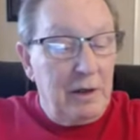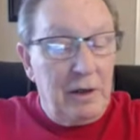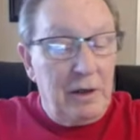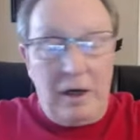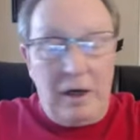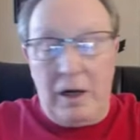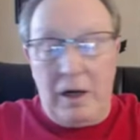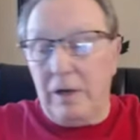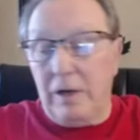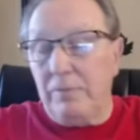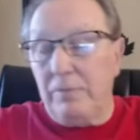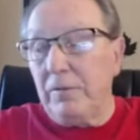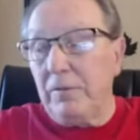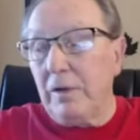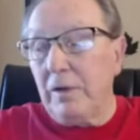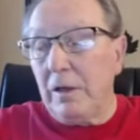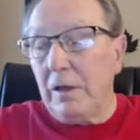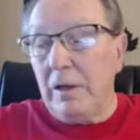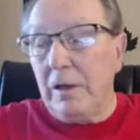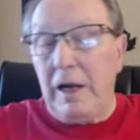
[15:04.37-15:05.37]
Uh,
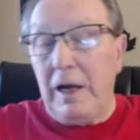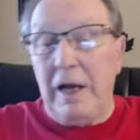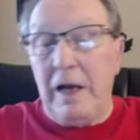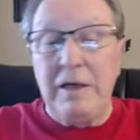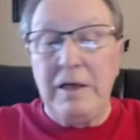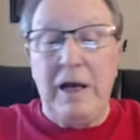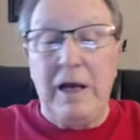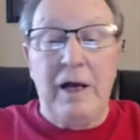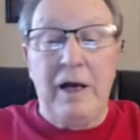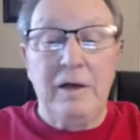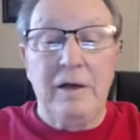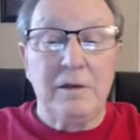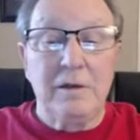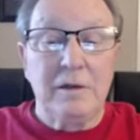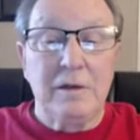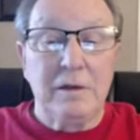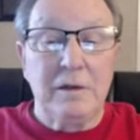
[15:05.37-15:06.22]
and yet,